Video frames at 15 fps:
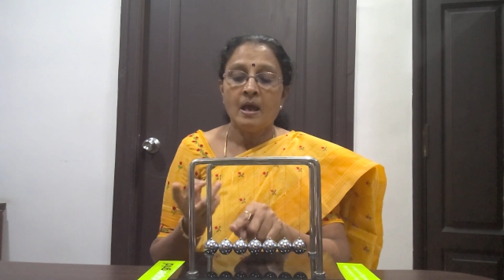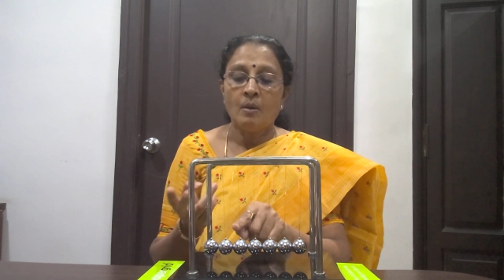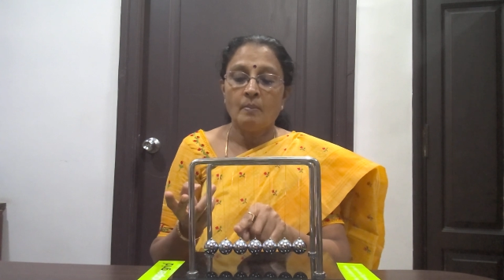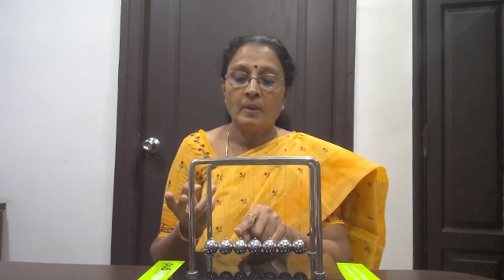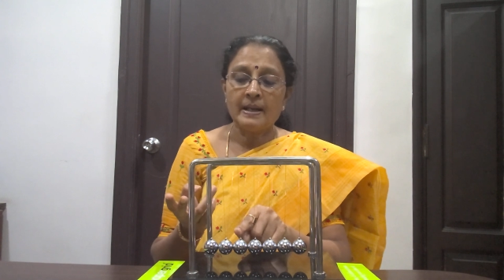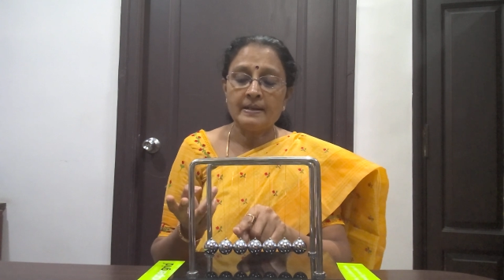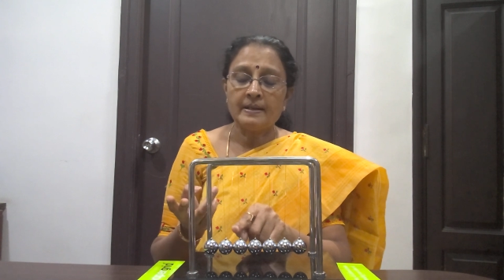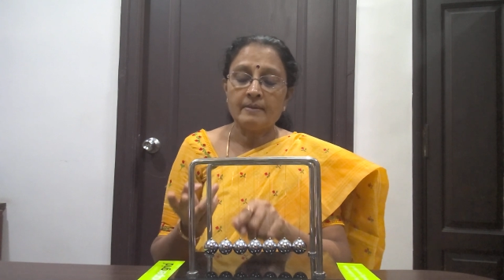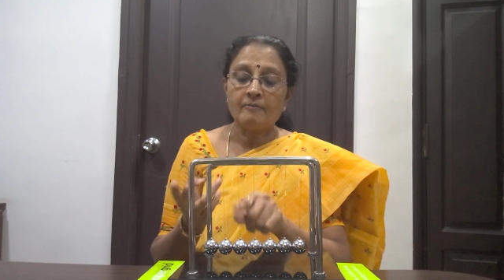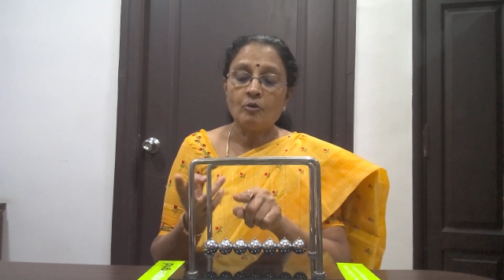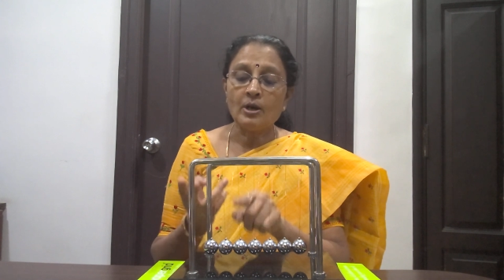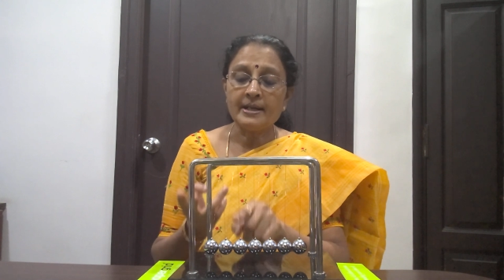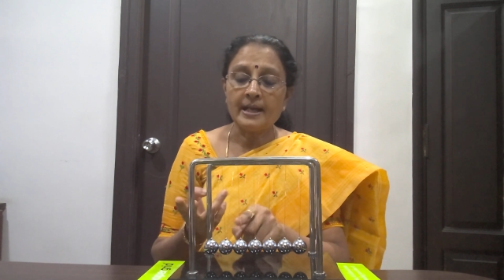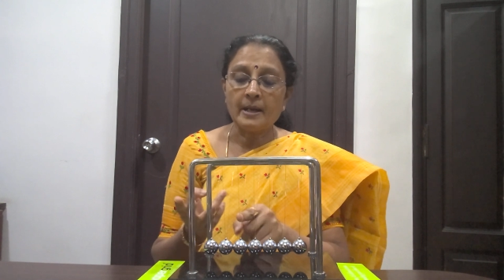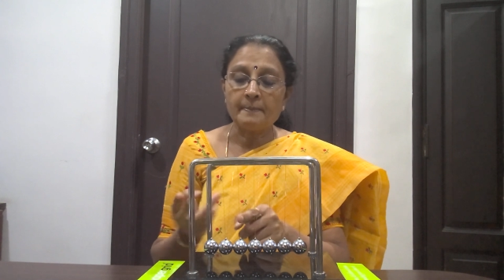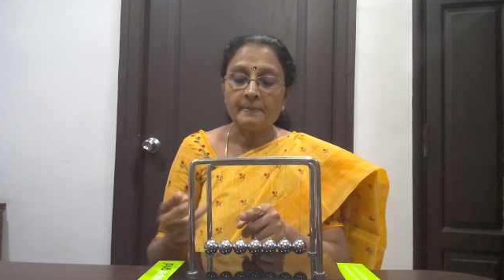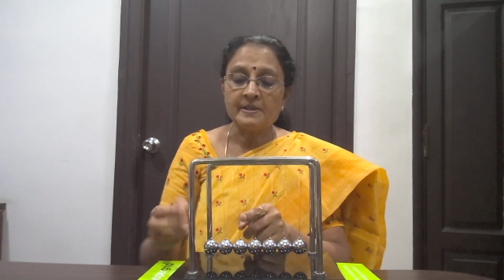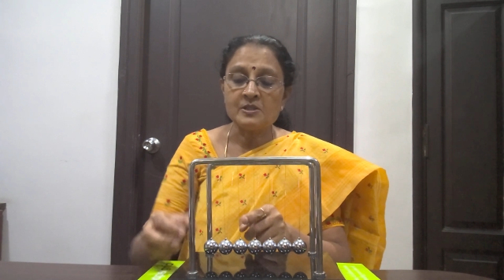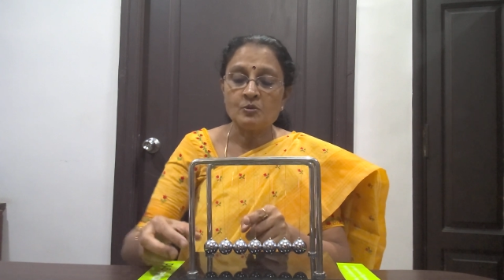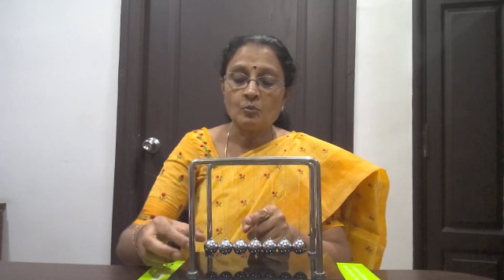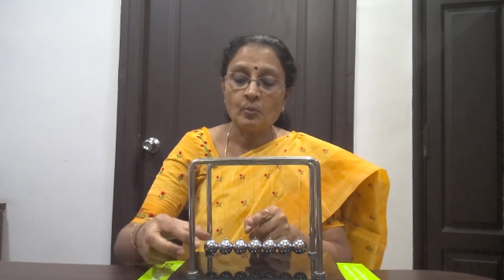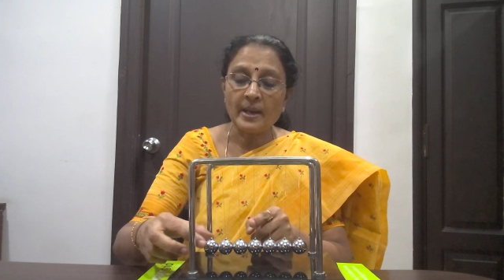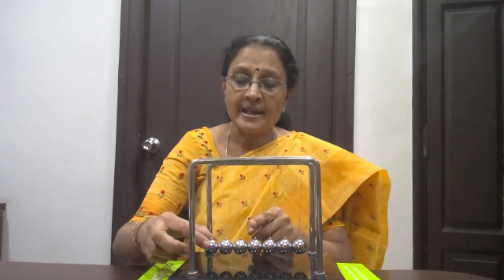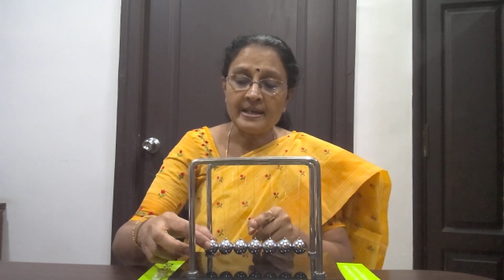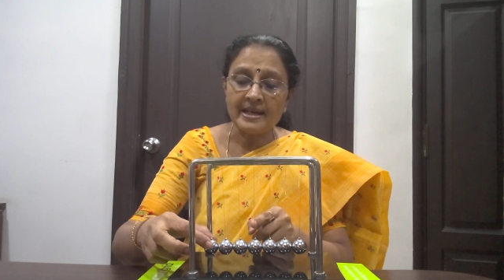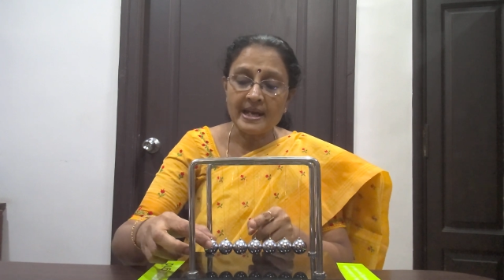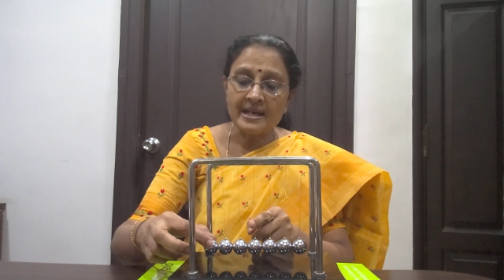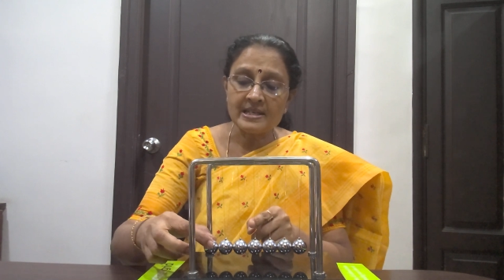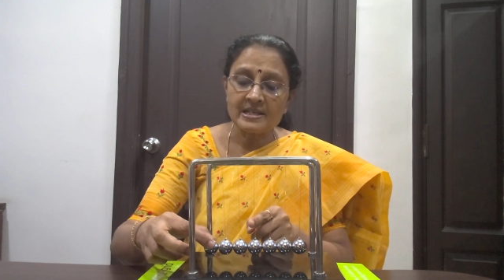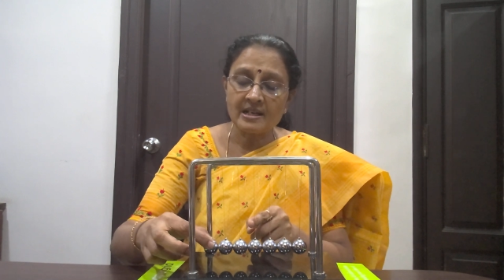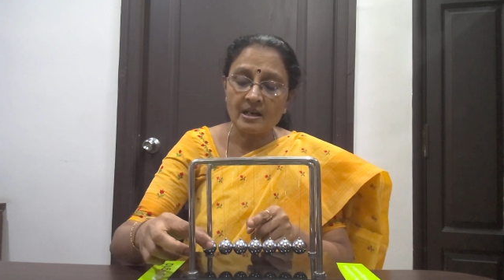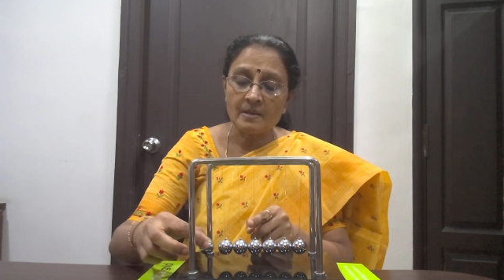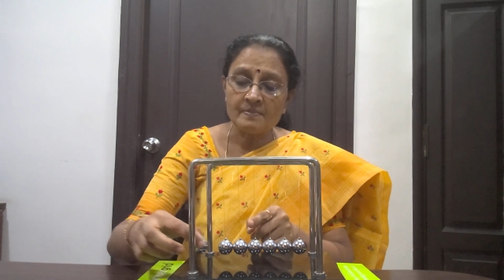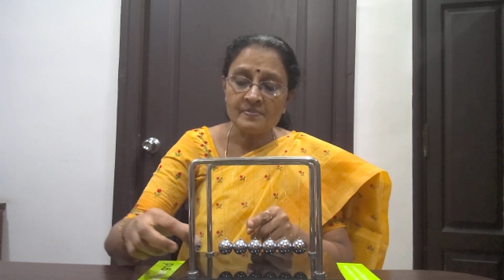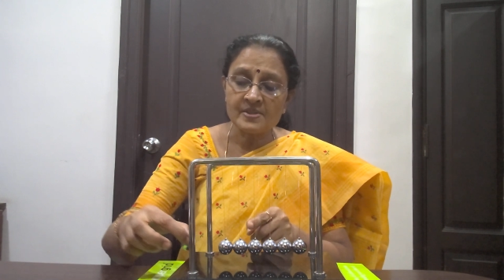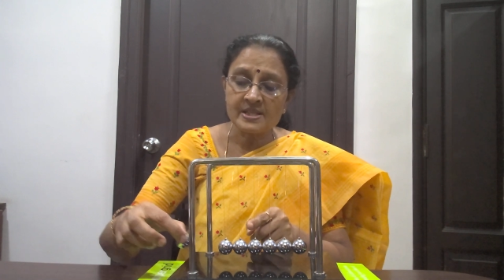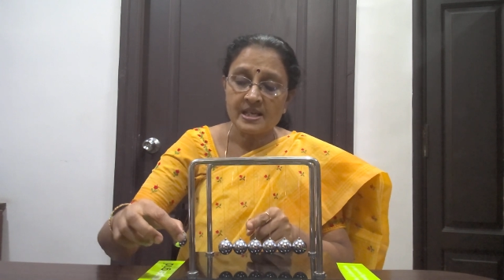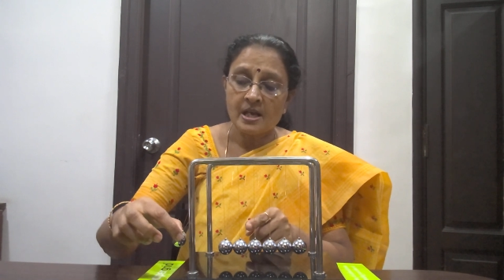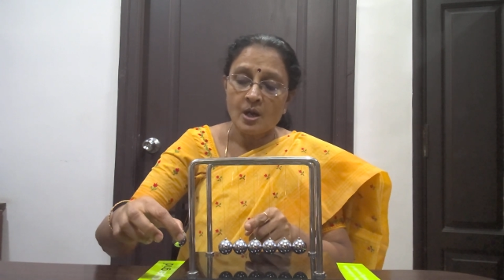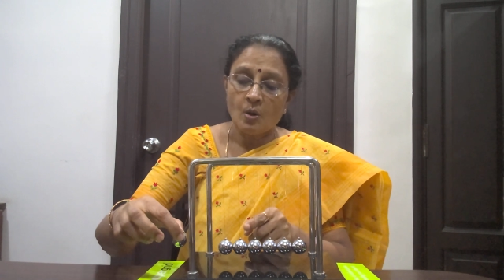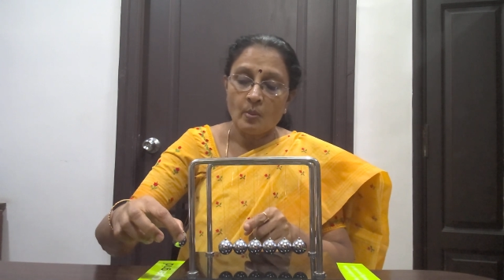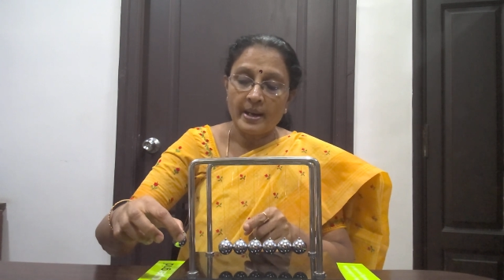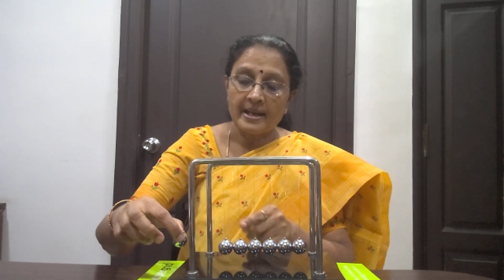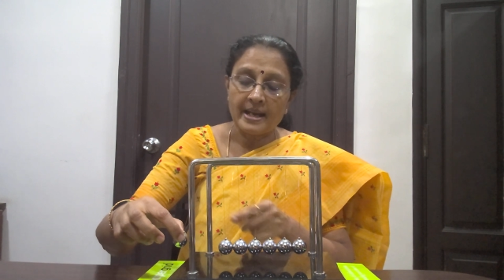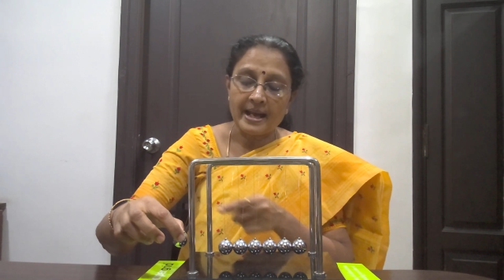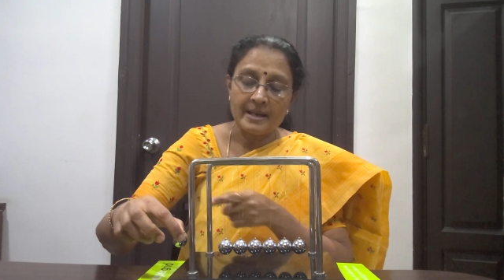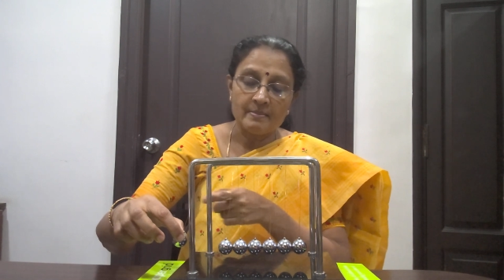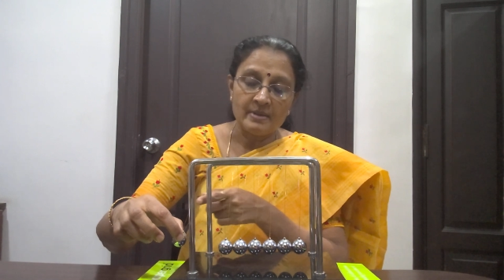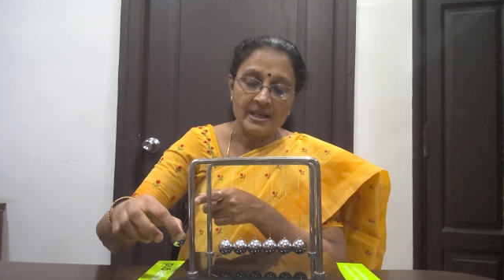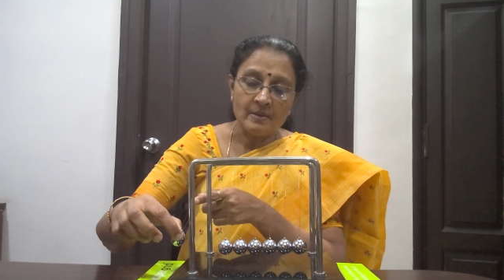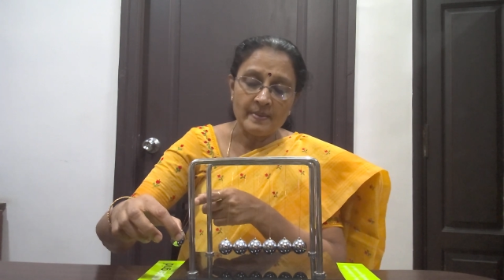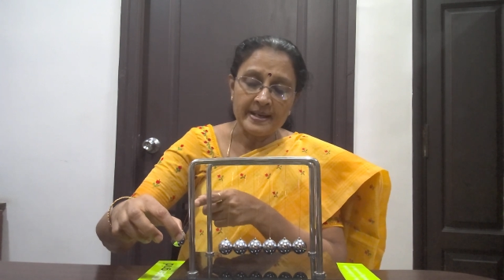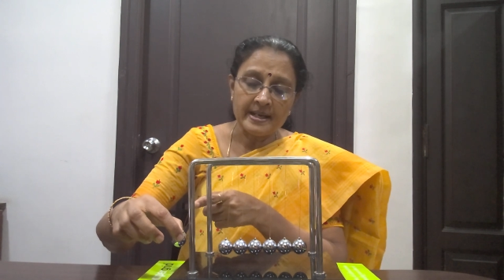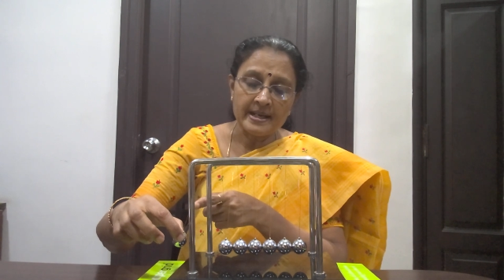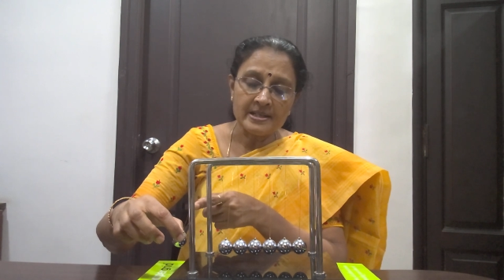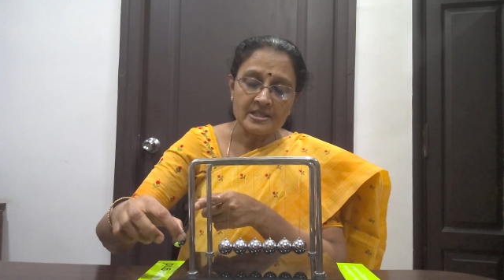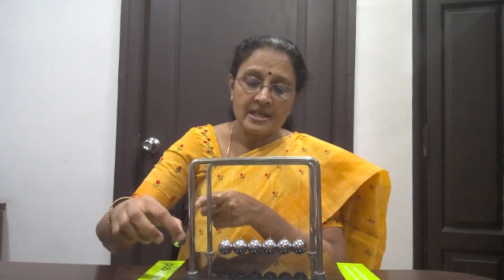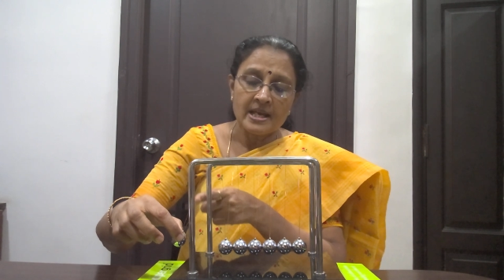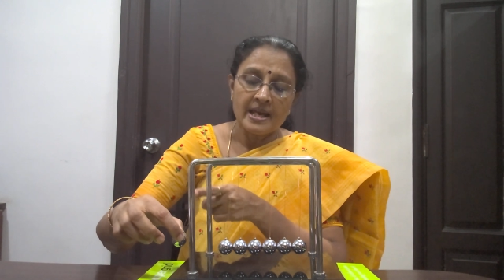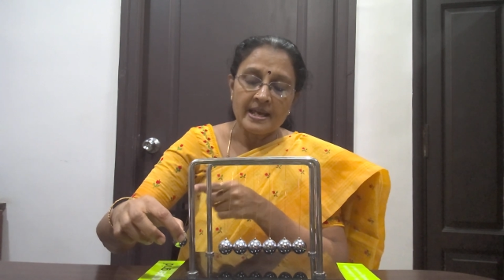But what happens when it comes, when I'm leaving it,